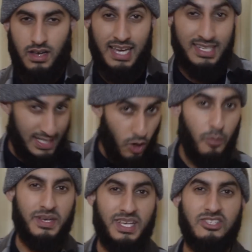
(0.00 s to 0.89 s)
I need
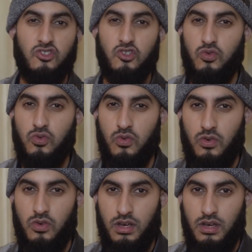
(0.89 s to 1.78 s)
help against you.
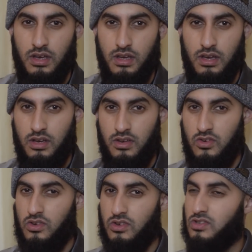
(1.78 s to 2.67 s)

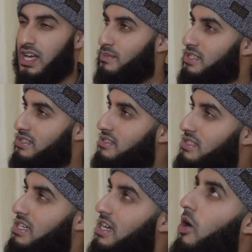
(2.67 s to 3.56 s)
So I'm going to
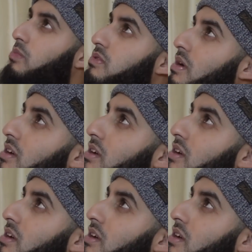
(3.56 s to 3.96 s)
seek help from